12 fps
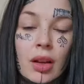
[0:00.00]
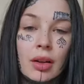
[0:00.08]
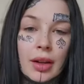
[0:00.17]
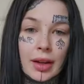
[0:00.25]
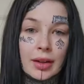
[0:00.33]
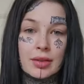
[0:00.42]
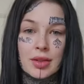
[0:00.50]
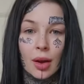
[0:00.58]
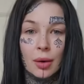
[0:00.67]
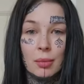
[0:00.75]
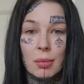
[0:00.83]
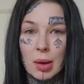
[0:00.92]
Okay, so
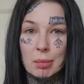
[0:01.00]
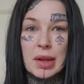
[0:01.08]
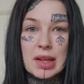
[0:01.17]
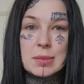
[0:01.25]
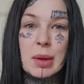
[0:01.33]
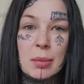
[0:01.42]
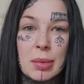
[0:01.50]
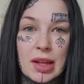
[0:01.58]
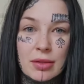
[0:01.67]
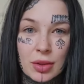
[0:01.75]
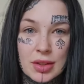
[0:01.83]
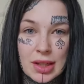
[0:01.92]
my biggest pet
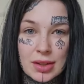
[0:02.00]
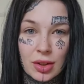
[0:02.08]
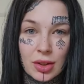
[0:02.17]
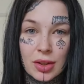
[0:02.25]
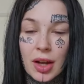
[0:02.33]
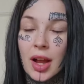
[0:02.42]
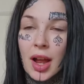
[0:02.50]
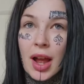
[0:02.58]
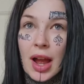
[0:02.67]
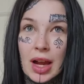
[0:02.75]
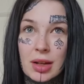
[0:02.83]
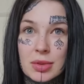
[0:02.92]
peeve on TikTok
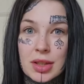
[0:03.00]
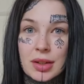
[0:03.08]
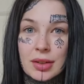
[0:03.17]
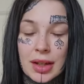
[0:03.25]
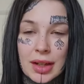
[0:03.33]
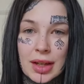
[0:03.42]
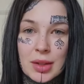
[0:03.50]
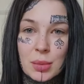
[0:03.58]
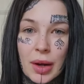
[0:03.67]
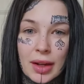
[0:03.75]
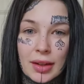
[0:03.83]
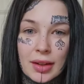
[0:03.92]
absolutely is
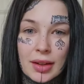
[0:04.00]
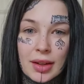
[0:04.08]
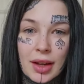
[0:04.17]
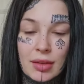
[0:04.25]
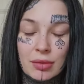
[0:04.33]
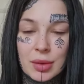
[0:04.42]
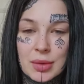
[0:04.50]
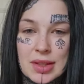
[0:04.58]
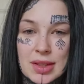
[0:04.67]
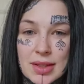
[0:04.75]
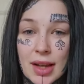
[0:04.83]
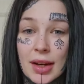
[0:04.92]
when
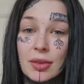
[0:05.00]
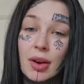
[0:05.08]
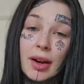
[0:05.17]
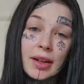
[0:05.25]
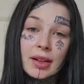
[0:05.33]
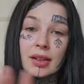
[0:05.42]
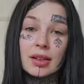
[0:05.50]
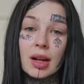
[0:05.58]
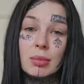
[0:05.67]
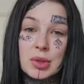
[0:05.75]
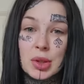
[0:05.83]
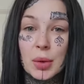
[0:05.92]
influencers say, right,
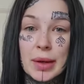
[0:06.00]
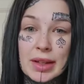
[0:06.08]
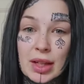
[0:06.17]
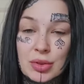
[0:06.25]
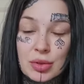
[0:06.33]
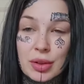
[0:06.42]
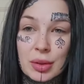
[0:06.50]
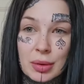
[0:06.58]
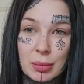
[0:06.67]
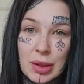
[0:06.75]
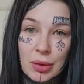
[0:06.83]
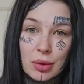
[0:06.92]
come do a quick natural look
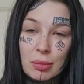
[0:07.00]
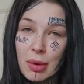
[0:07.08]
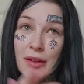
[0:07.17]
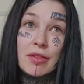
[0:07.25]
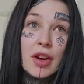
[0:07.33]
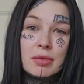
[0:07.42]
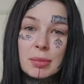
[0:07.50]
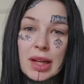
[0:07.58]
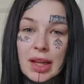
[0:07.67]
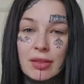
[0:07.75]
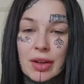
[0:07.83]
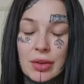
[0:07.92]
with me, or my
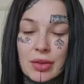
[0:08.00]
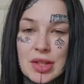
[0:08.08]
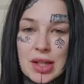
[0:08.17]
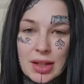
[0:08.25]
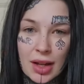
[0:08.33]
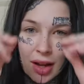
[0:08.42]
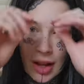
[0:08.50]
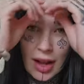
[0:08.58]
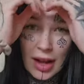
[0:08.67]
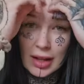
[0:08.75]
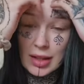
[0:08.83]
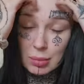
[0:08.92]
5-minute get ready routine,
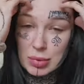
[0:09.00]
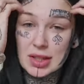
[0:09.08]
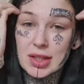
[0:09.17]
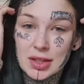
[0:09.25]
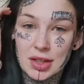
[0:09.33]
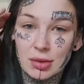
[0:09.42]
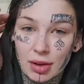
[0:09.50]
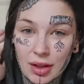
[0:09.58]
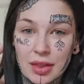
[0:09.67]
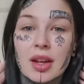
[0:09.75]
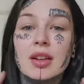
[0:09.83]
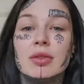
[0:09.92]
and then proceed to do like
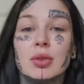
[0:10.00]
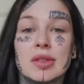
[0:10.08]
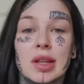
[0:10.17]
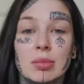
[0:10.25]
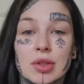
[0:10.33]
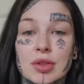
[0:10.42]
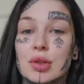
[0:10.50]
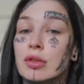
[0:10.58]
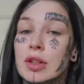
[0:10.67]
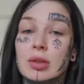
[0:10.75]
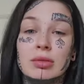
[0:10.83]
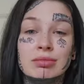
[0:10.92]
a 34-step
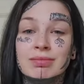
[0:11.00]
tutorial.